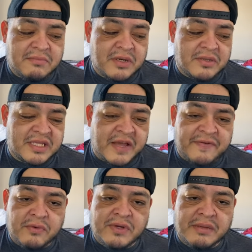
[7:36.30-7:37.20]

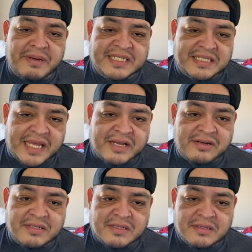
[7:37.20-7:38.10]
Definitely one of the best
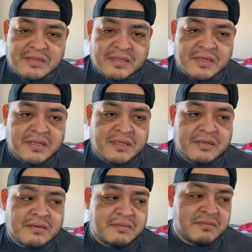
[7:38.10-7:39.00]
Lakers.
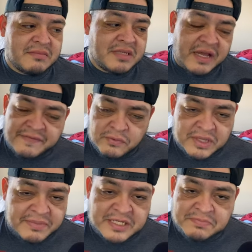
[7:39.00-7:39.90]
Definitely one of
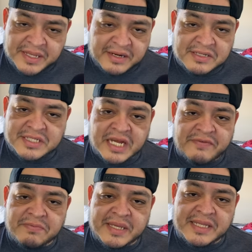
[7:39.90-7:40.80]
the best players to ever
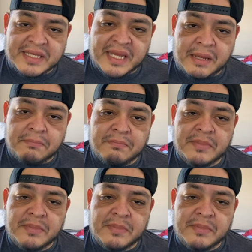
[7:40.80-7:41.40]
play the game.